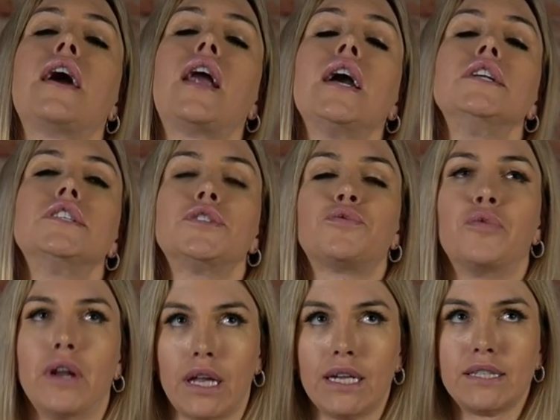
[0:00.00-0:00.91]
then i
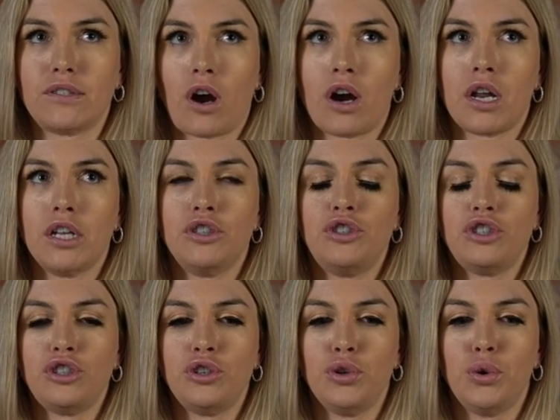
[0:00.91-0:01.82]
just really
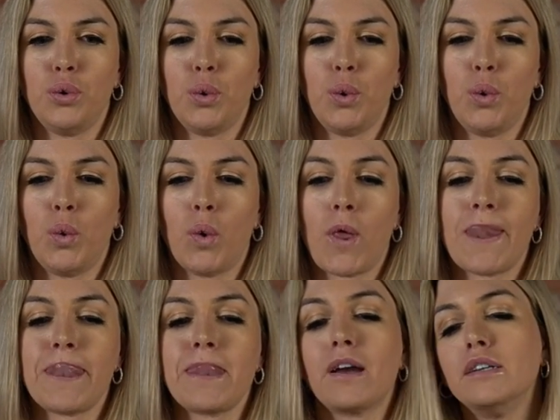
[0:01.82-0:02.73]
started to
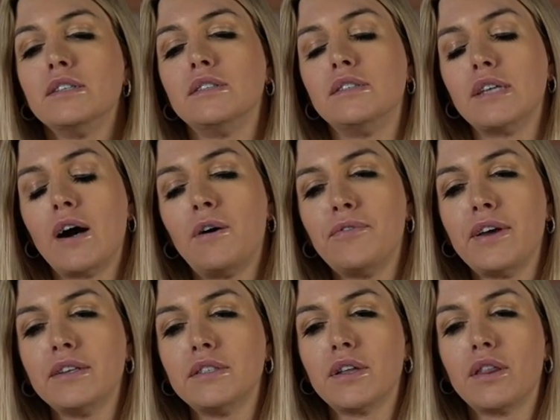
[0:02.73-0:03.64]

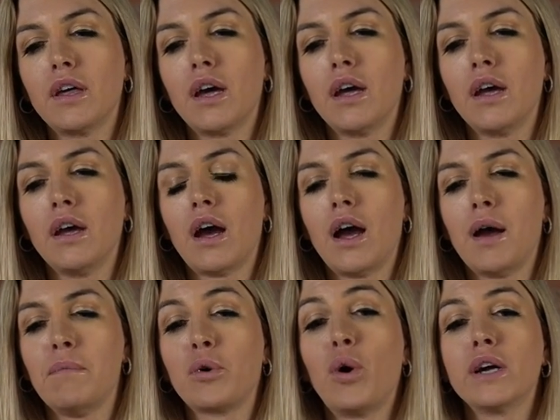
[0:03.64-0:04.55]
delve into the
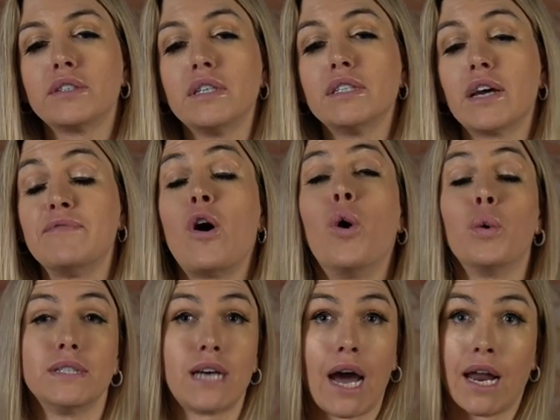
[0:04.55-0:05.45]
um, questions i've
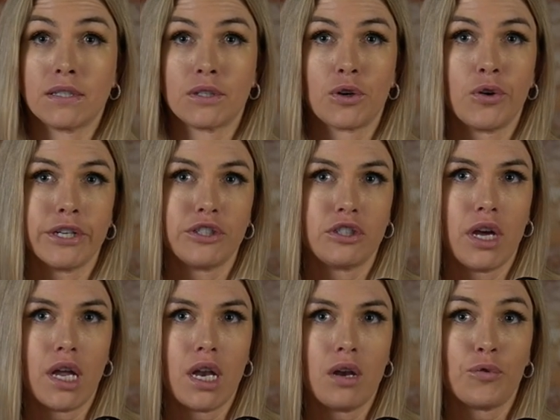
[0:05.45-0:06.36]
always had as a
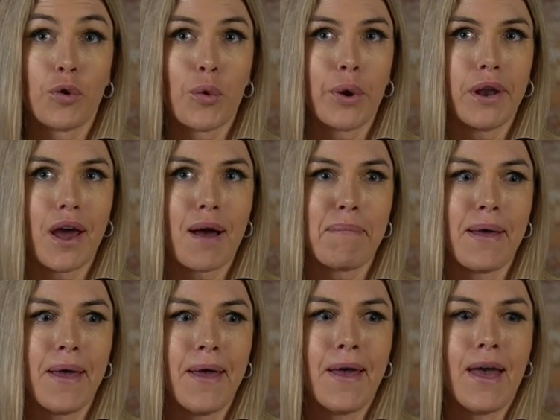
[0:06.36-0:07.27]
christian growing
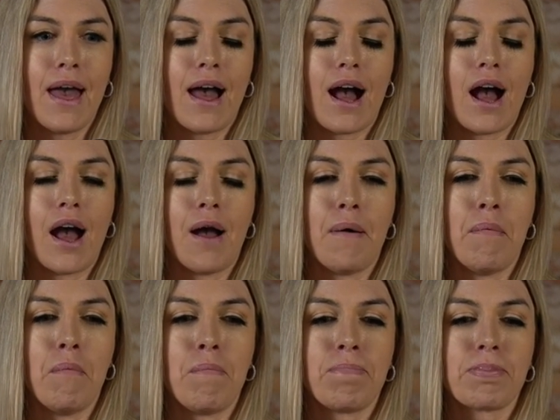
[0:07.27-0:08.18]
up
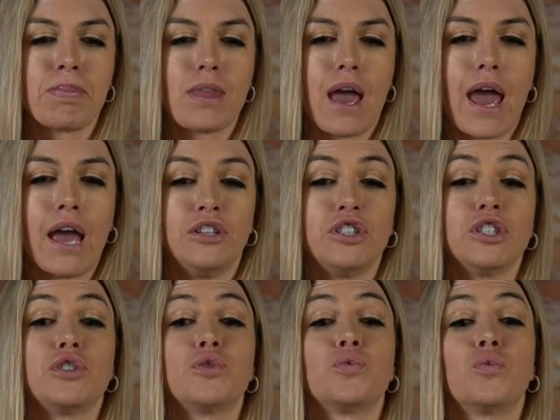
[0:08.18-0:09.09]
um, and
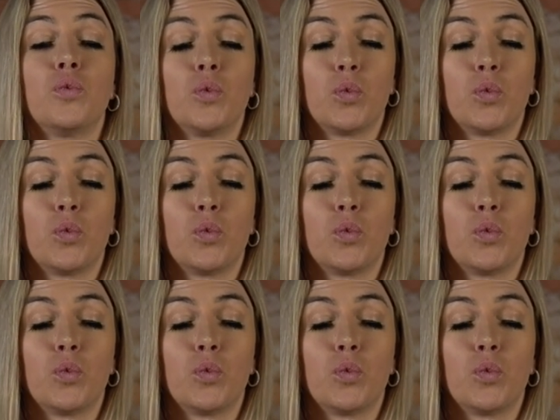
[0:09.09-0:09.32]
just